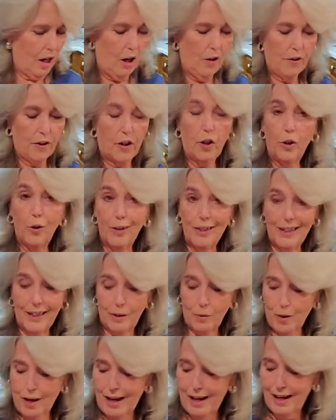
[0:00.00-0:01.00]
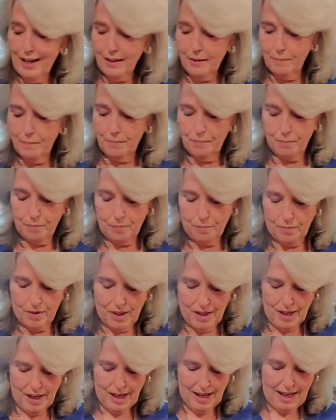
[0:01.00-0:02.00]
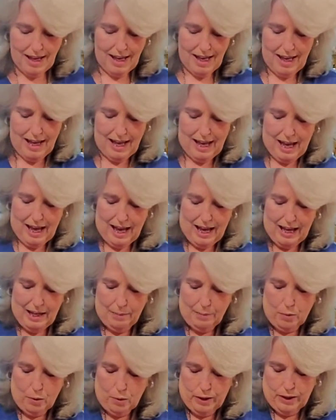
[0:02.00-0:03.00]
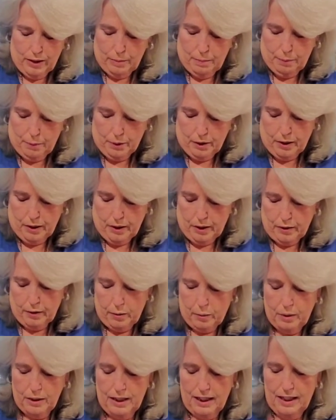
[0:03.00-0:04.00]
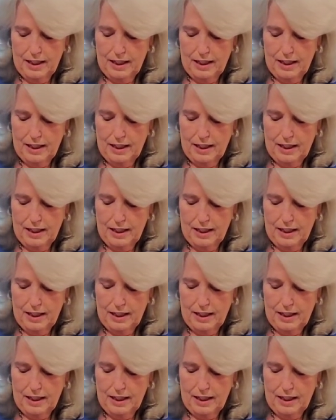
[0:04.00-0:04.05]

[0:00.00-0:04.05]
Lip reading: on the cooling rack. I am going to put another one